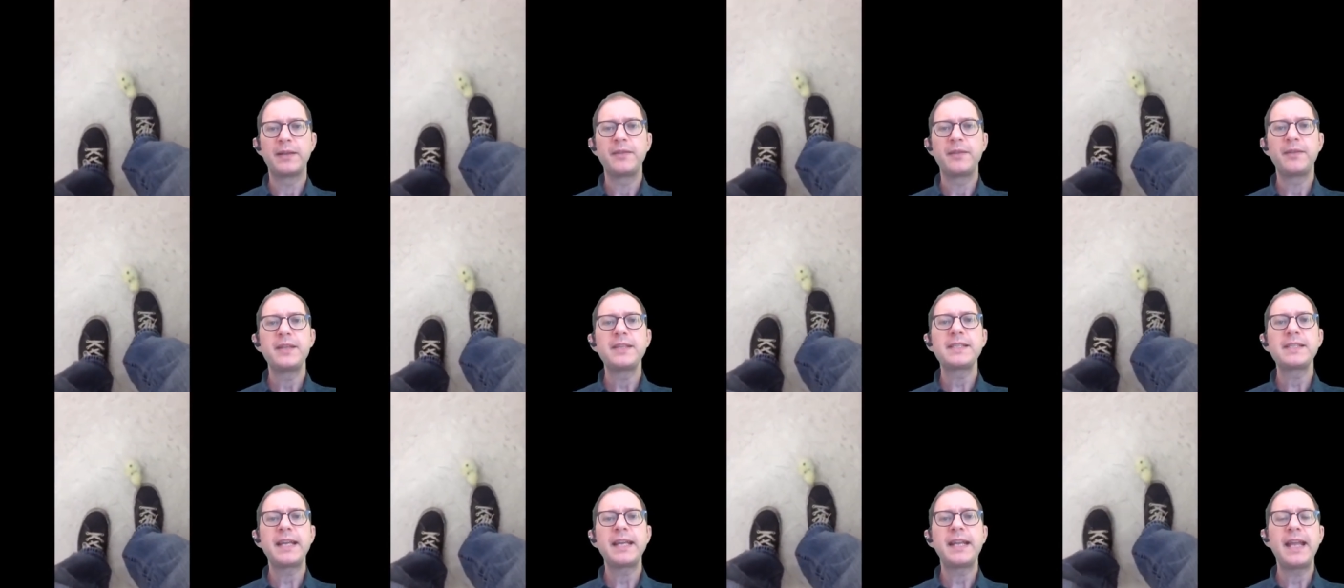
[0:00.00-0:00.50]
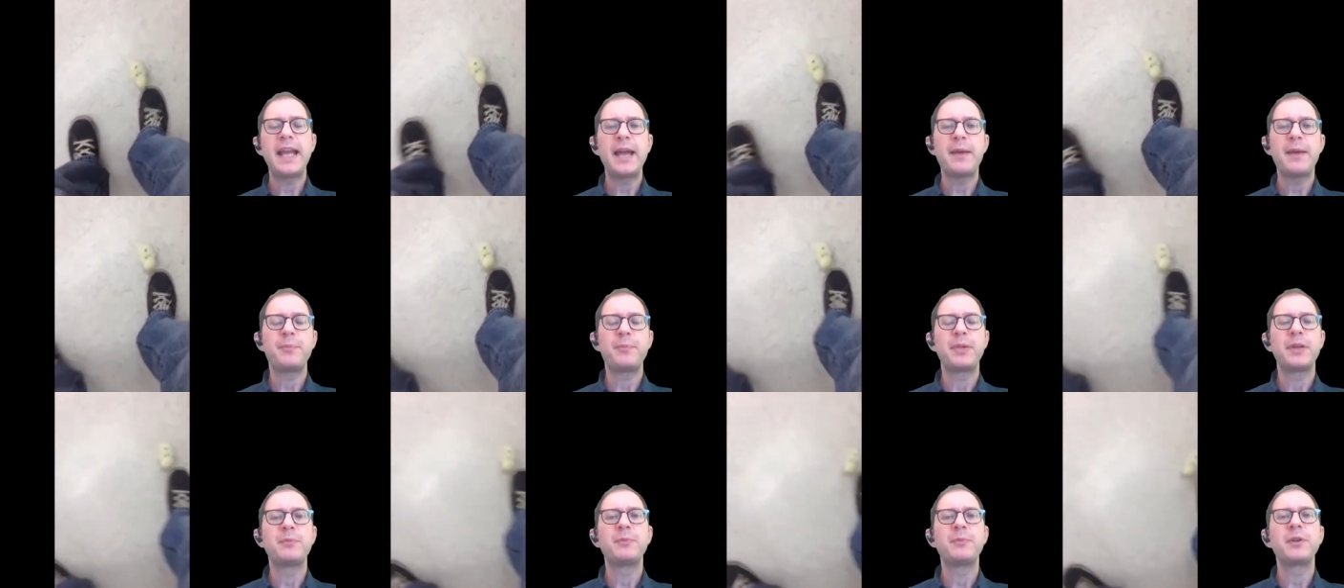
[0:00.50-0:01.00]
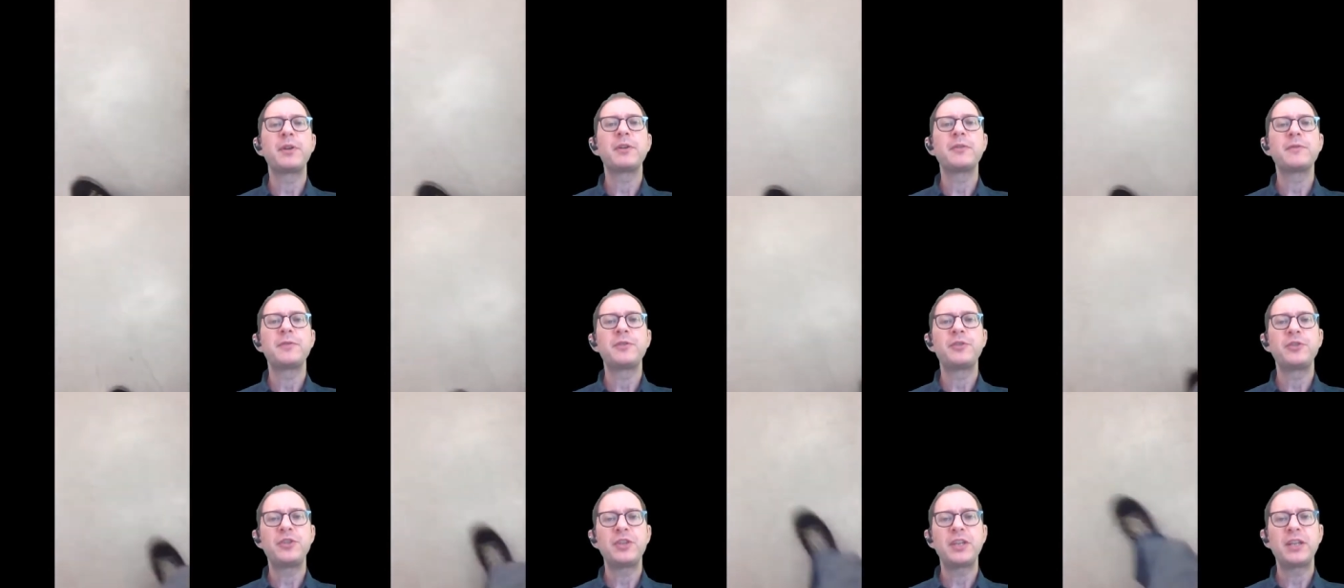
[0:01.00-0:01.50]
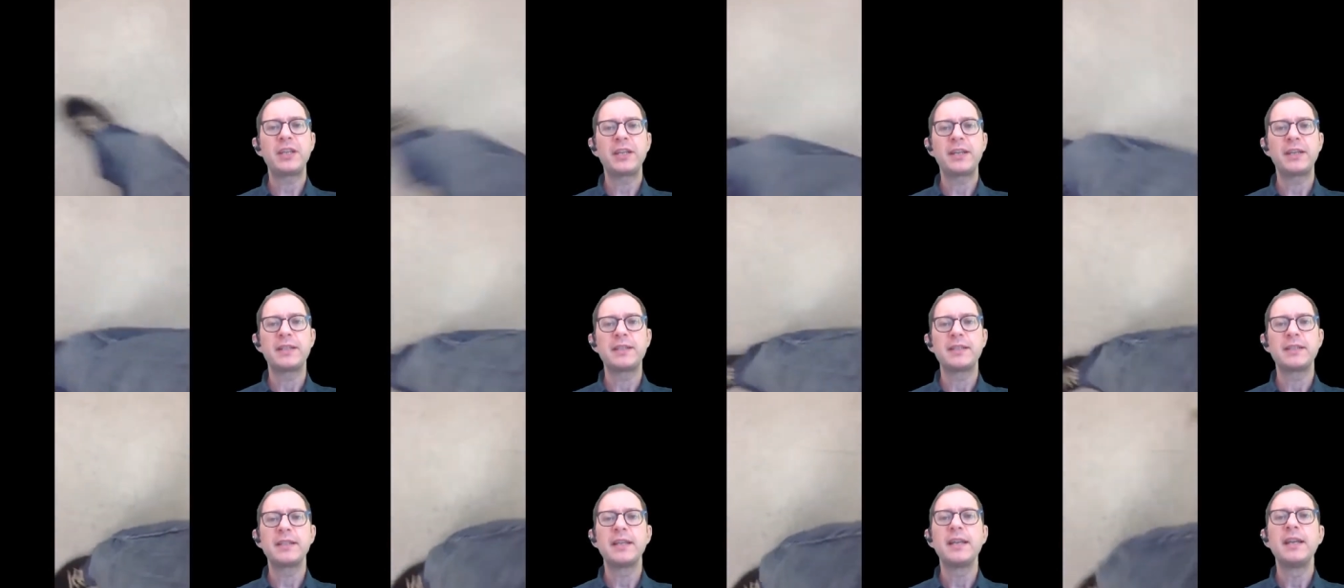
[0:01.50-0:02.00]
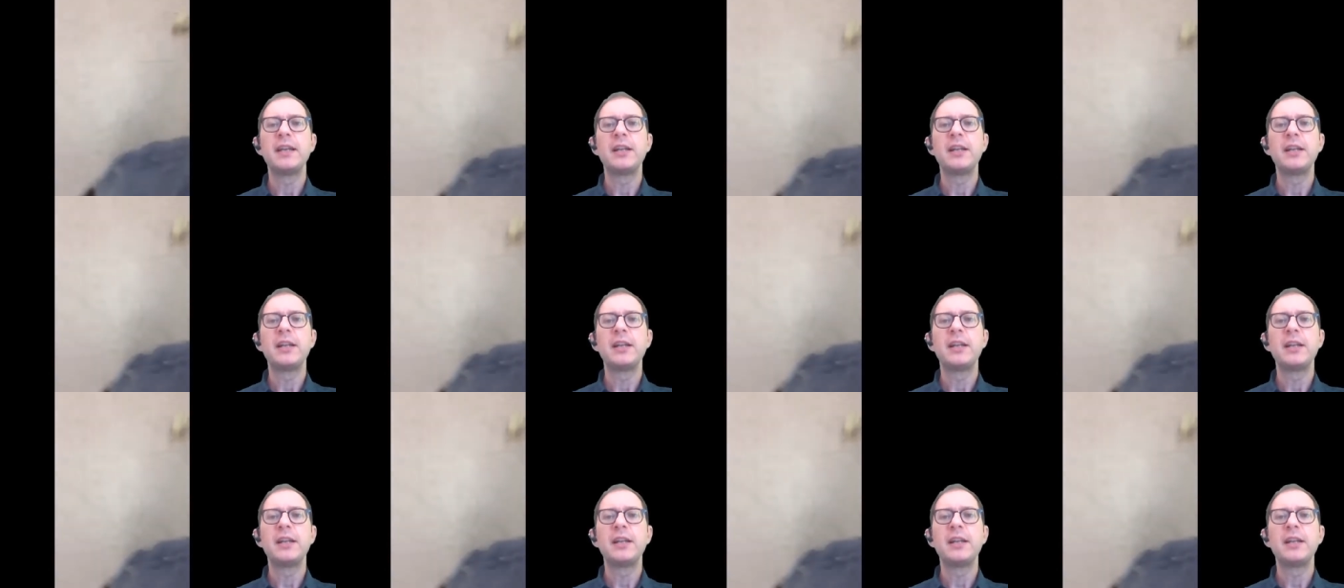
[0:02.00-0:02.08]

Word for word: This can happen because chickens